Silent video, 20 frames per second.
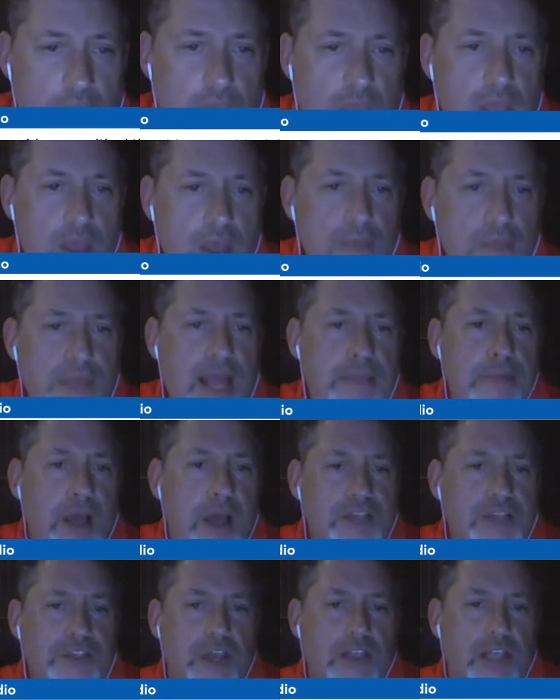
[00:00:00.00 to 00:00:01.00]
Black
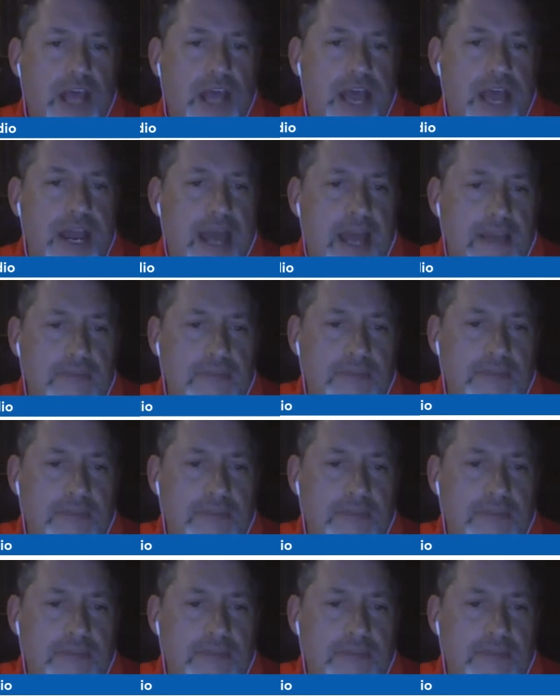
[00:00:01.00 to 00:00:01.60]
Box Online.